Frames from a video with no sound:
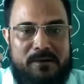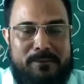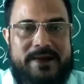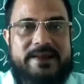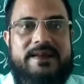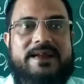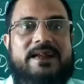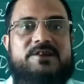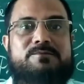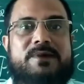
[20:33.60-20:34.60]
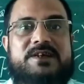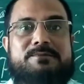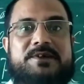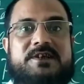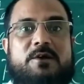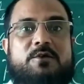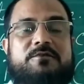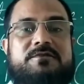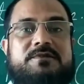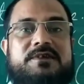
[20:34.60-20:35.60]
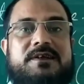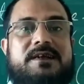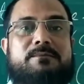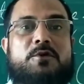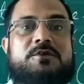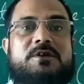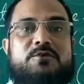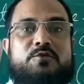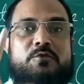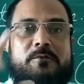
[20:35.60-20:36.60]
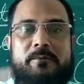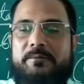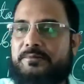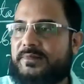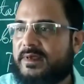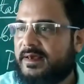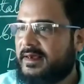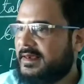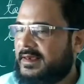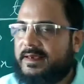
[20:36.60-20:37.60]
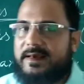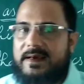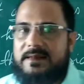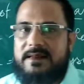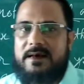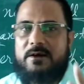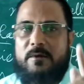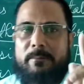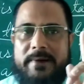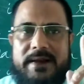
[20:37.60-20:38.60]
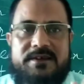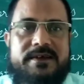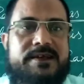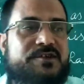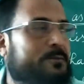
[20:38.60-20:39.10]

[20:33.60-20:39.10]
many, at least best out of 3, more than 2. Here the comparison is